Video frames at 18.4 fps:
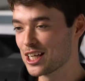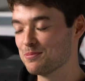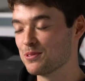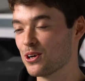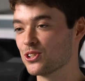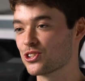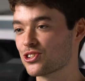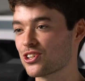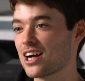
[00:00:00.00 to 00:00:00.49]
to
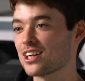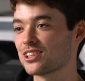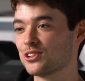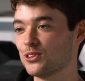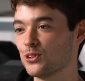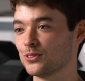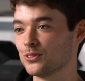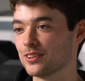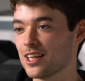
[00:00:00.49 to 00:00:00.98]
keep those
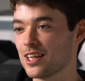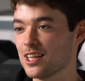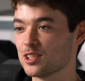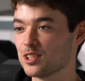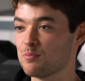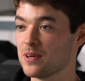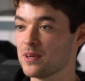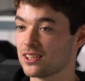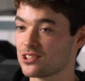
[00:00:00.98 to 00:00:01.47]
tracks on
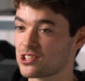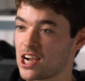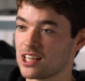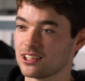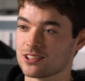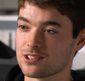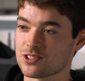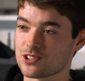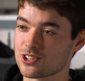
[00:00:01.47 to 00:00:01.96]
is a big
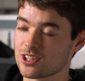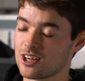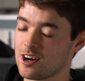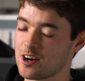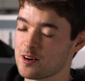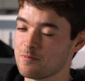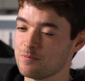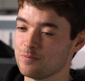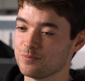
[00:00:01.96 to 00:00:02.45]
challenge.
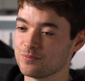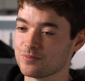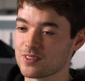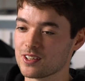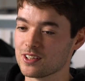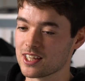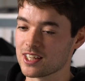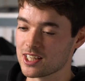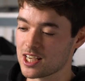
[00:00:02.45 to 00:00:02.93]

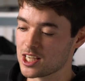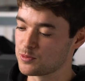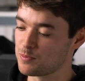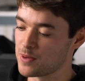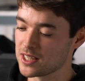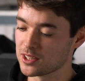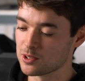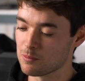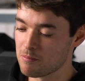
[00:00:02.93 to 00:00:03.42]
Um, it's
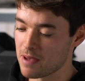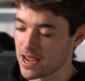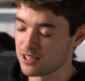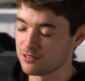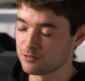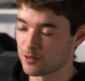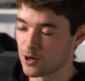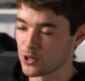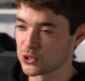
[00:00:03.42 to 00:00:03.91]
been the
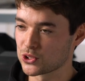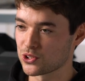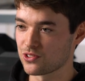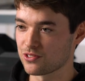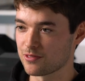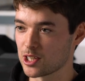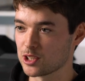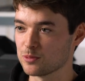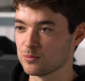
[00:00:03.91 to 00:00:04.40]
main focus
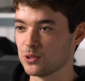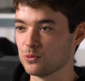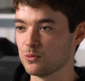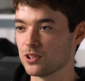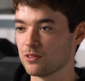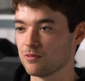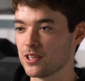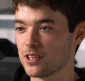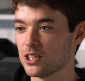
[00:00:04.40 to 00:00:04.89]
of
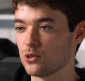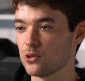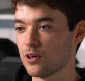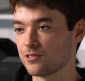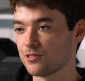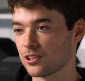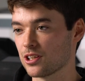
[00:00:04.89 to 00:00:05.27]
development with the vehicle